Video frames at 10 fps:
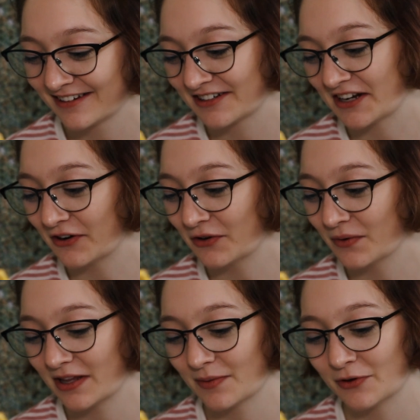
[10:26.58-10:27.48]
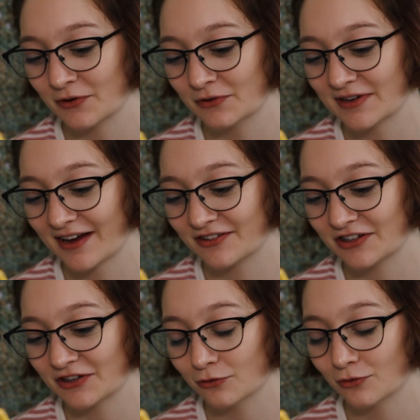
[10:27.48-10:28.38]
shouted Winnie the Pooh down
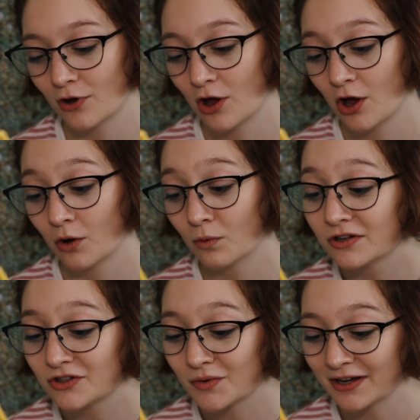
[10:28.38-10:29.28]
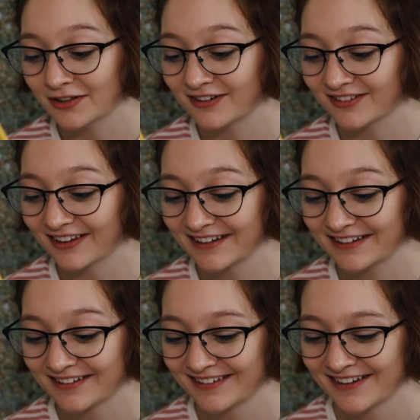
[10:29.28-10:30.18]
to you. "What do I look
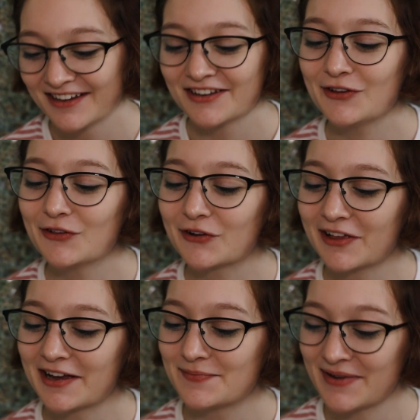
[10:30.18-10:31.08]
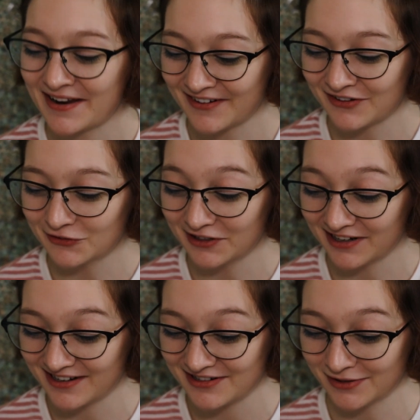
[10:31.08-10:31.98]
like?" "You look like a bear
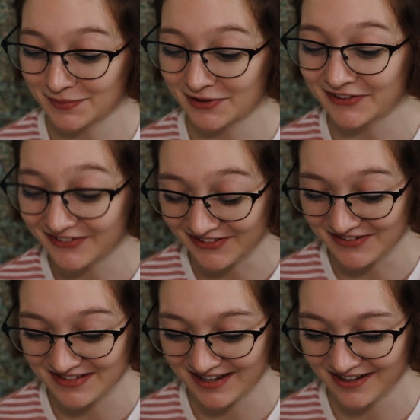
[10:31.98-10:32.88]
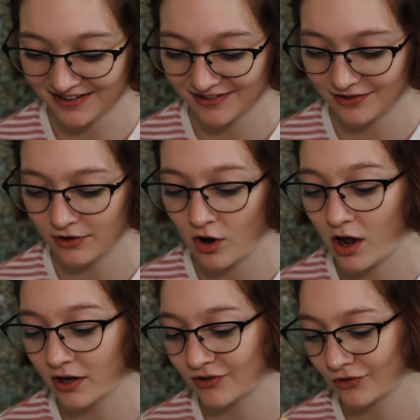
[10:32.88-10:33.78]
holding onto a balloon," you said.
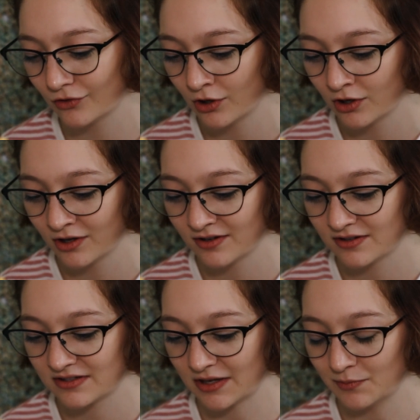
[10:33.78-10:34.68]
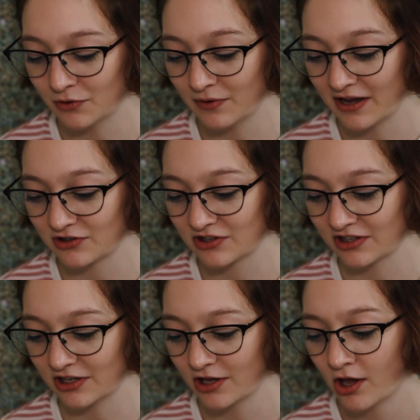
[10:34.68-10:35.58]
"Not," said Pooh
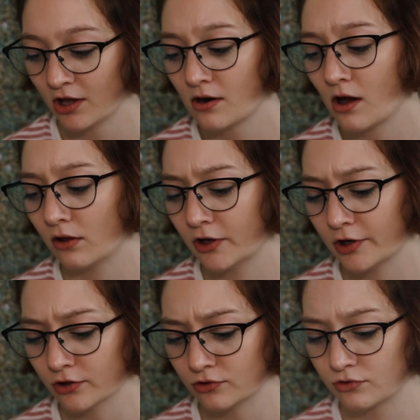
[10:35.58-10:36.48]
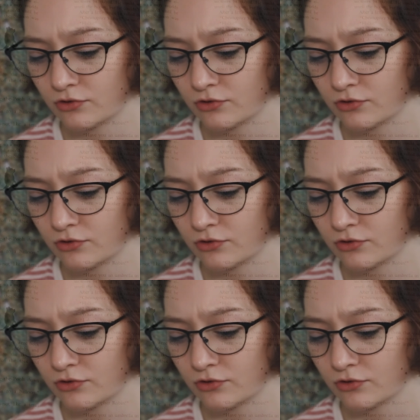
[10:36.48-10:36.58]
anxiously, "not like a